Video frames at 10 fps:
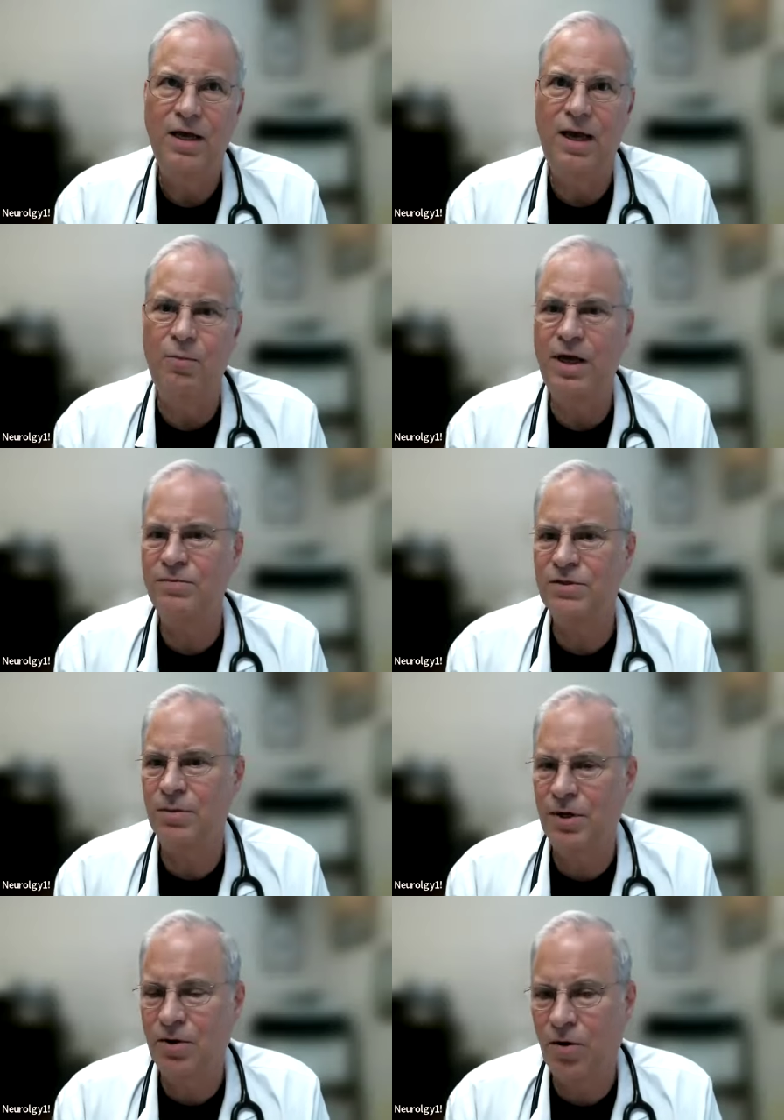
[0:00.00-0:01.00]
And we have
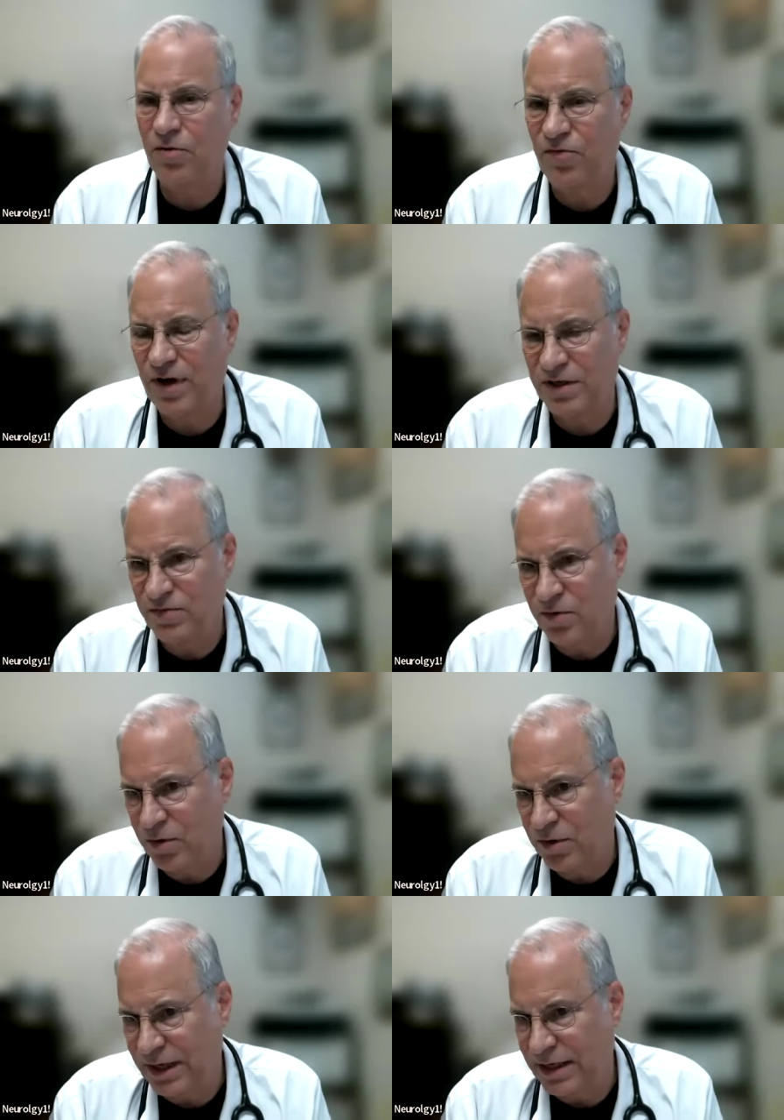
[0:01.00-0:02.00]
something called
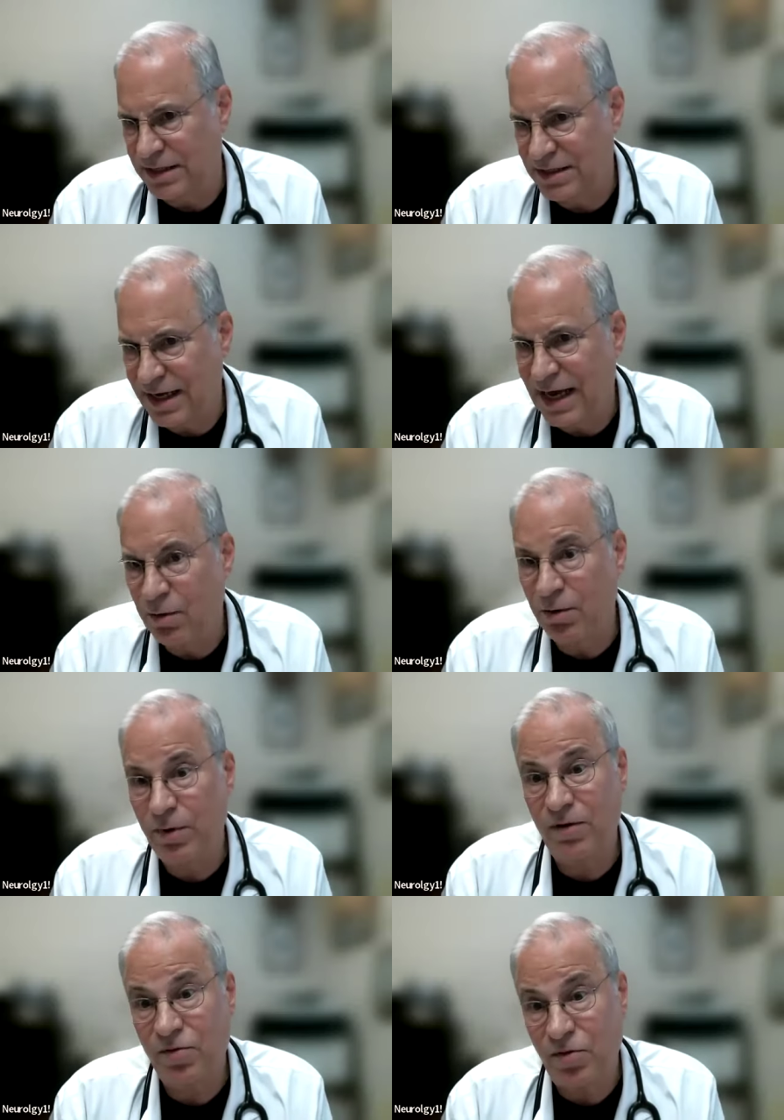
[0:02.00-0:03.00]
phosphorylated tau, and
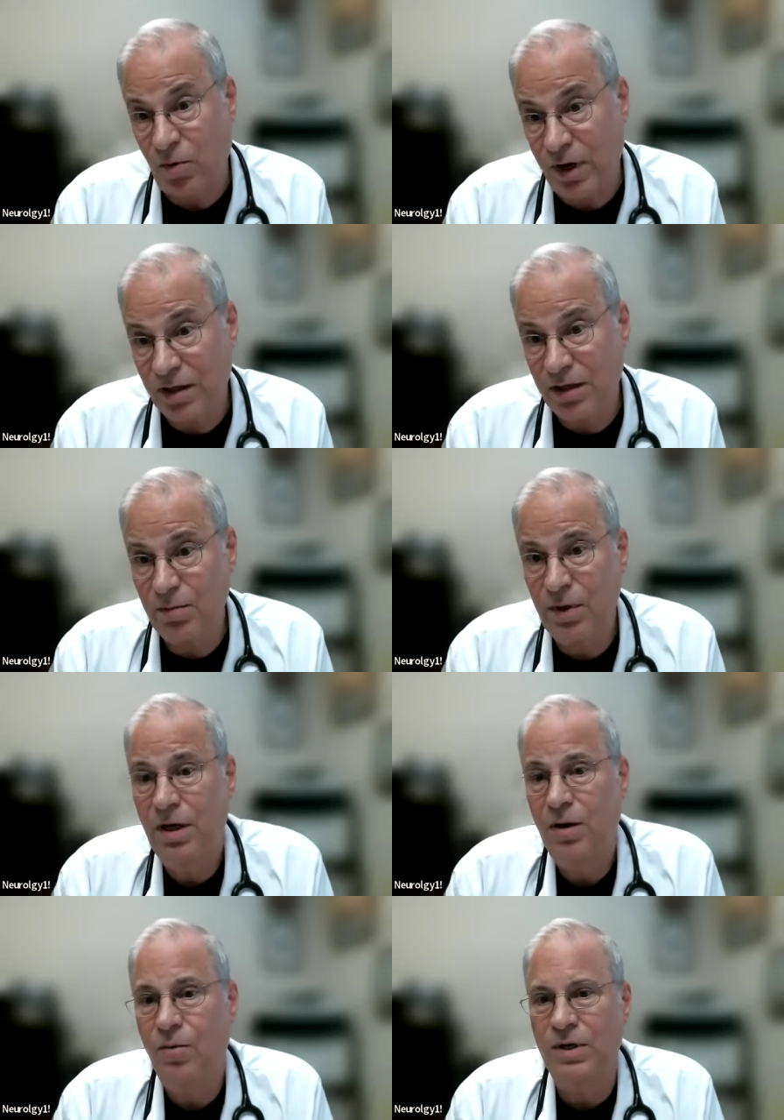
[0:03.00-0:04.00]
we have three of them,
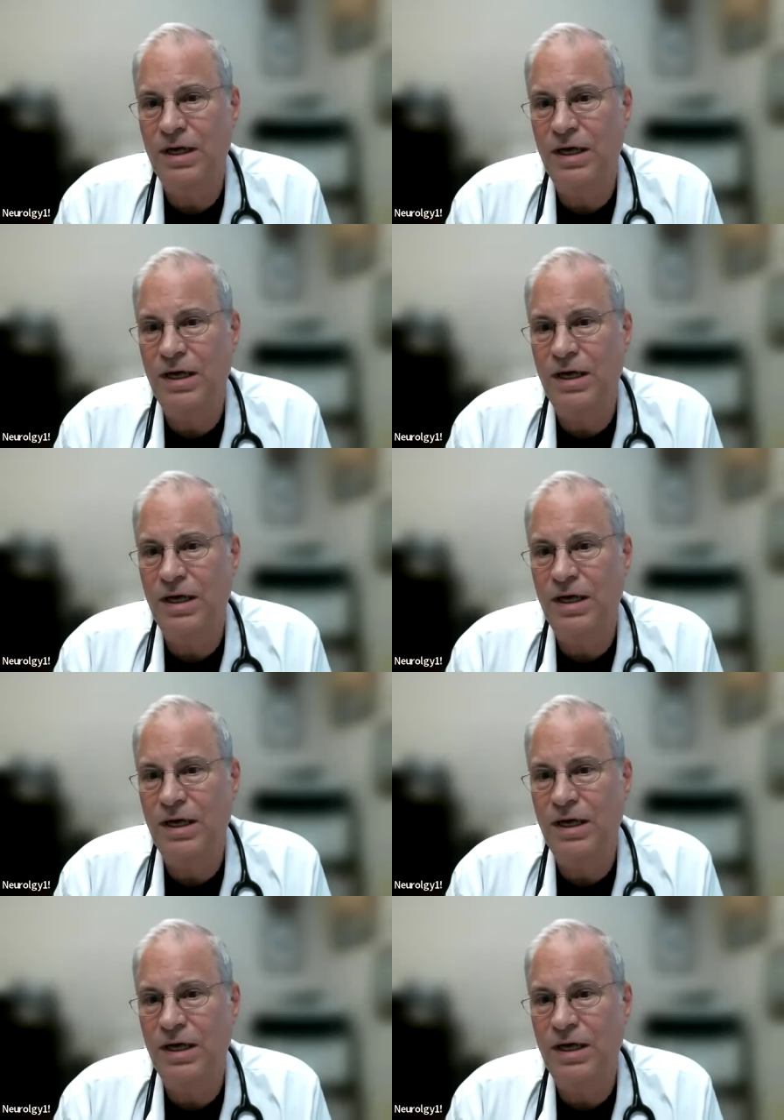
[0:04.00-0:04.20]
one